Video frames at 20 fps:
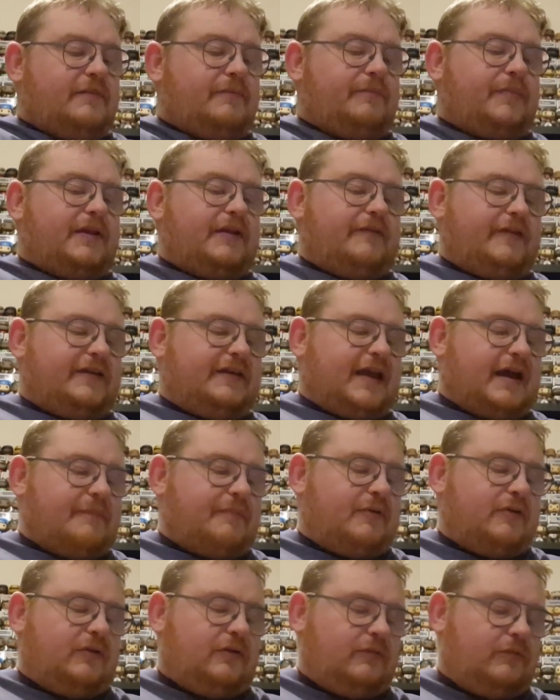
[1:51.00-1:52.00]
bit of a
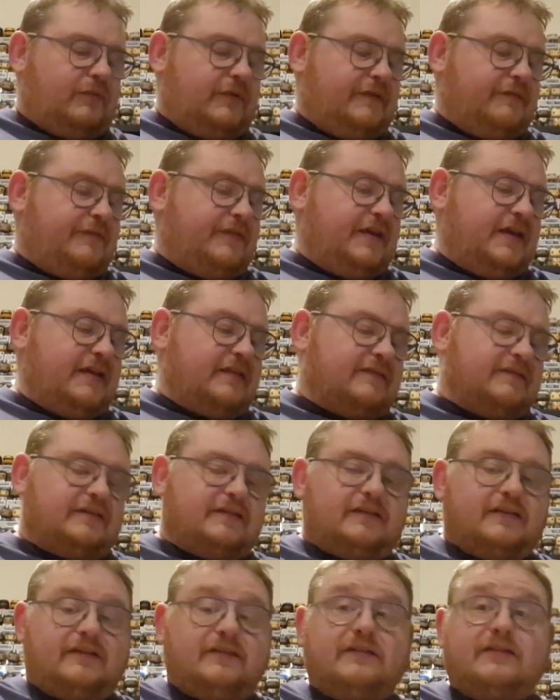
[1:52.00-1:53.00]
dabble with
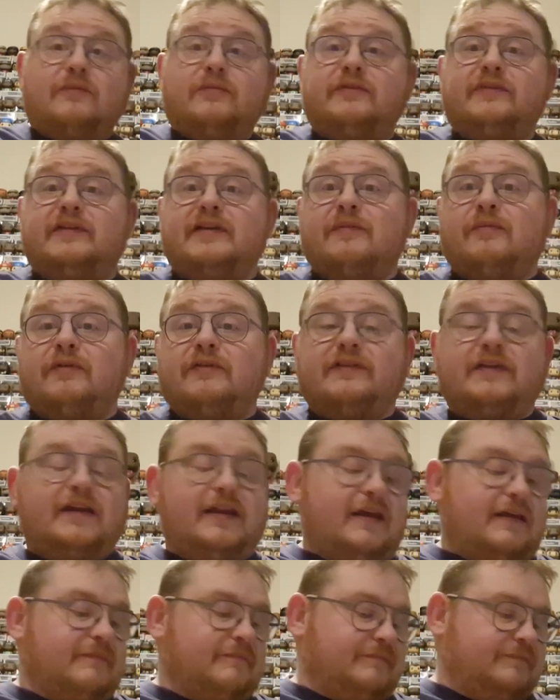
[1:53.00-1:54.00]
this. So we'll see what's
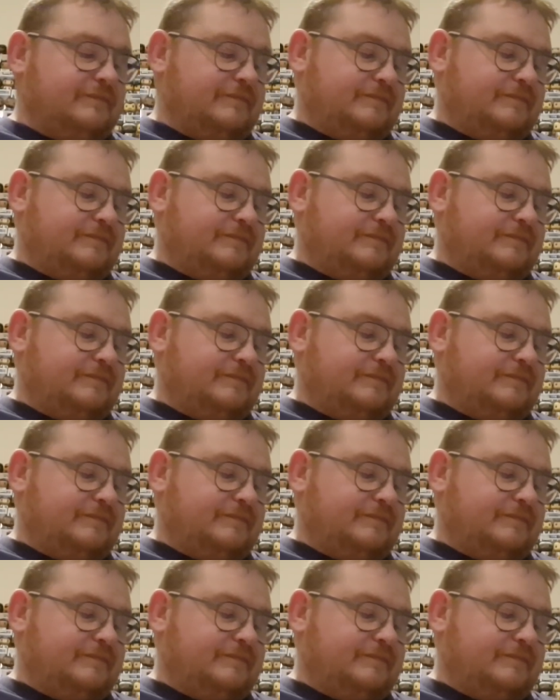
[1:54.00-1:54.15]
in it.